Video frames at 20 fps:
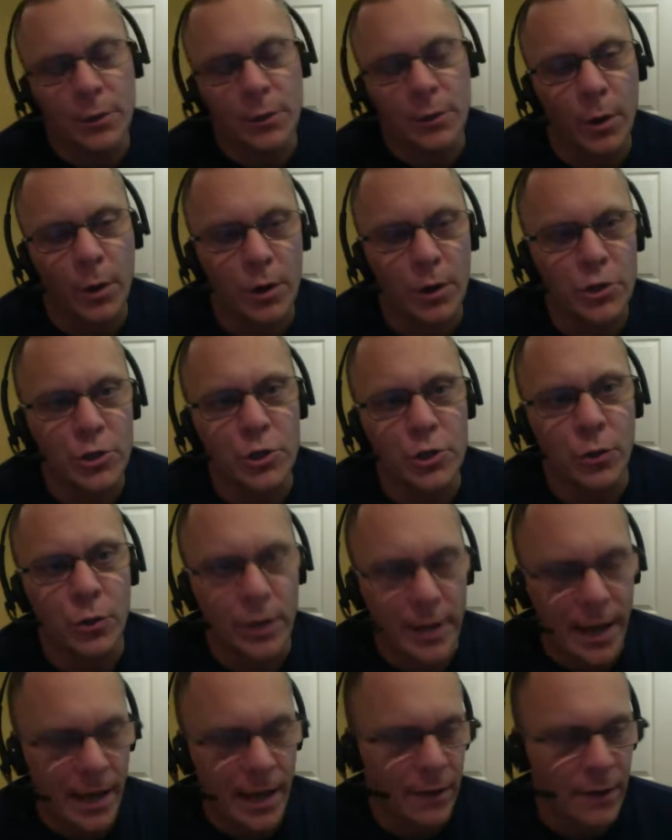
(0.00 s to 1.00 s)
weren't sure
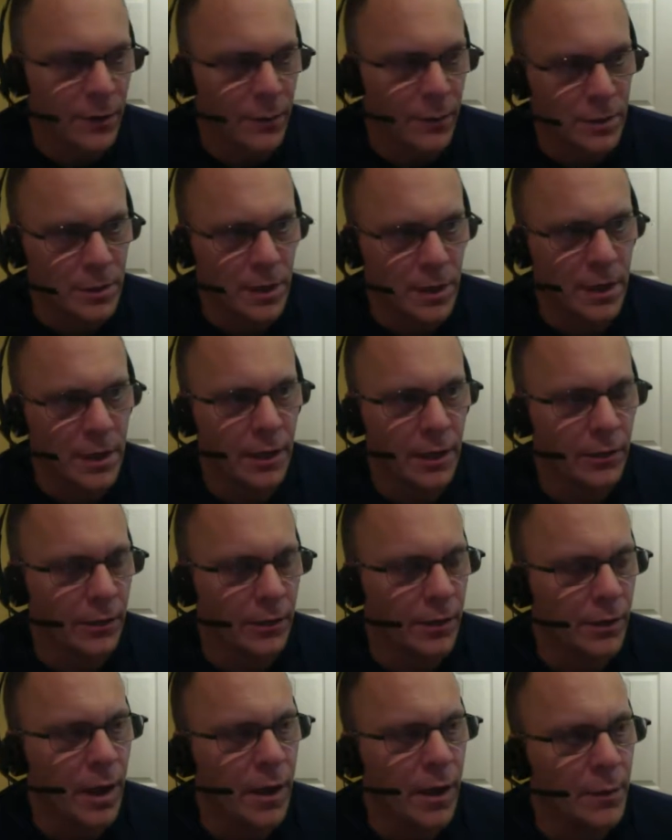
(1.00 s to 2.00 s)
yet if he was the killer or
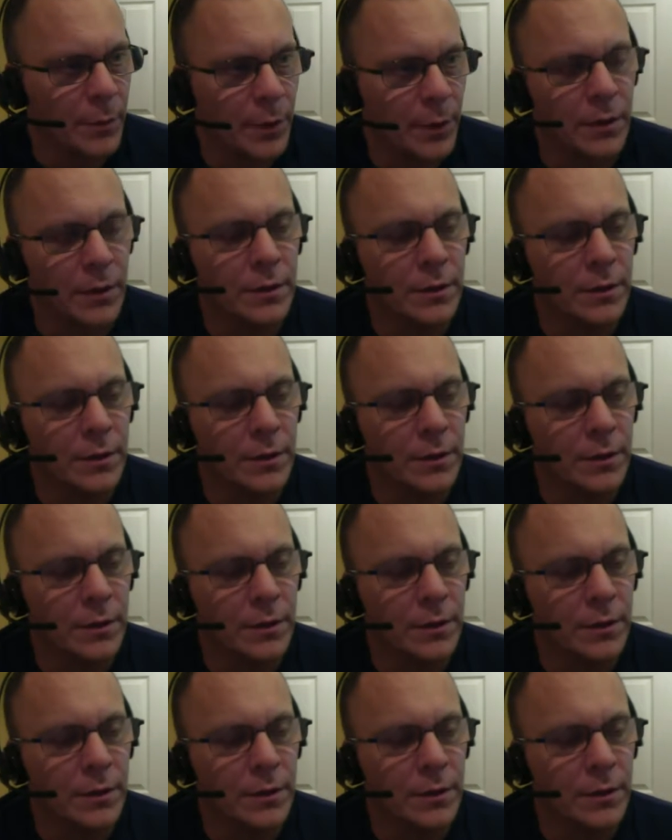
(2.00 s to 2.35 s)
not, but